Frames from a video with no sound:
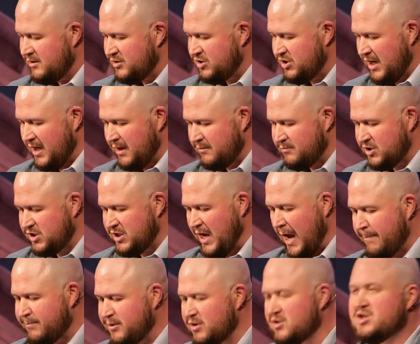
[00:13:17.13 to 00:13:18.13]
James
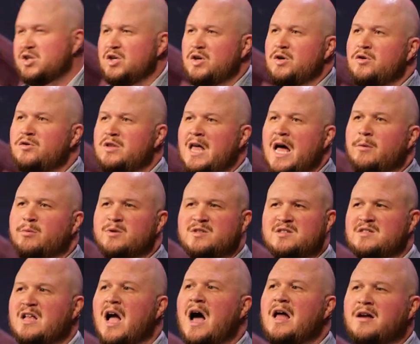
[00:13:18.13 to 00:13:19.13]
chapter 2, that it
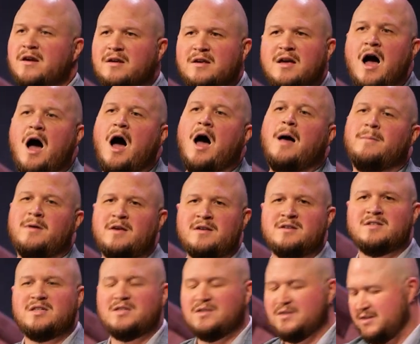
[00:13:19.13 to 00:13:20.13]
was not
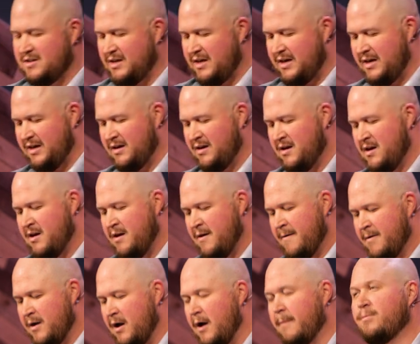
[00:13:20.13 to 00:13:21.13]
uncommon to see
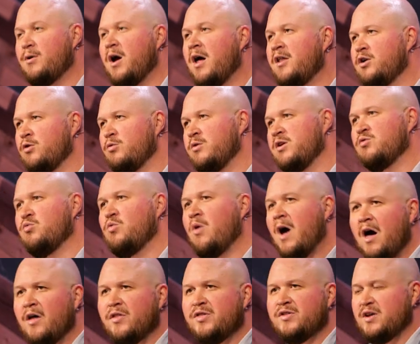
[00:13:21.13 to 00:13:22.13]
a brother with
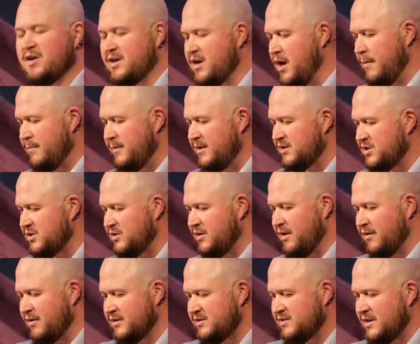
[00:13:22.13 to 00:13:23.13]
wealth to come into
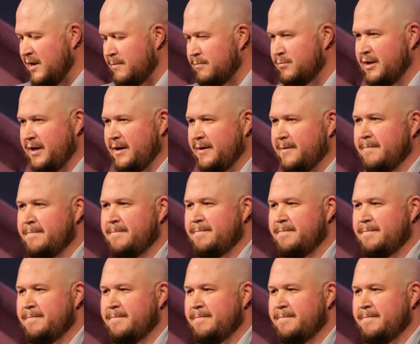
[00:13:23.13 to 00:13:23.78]
their assembly.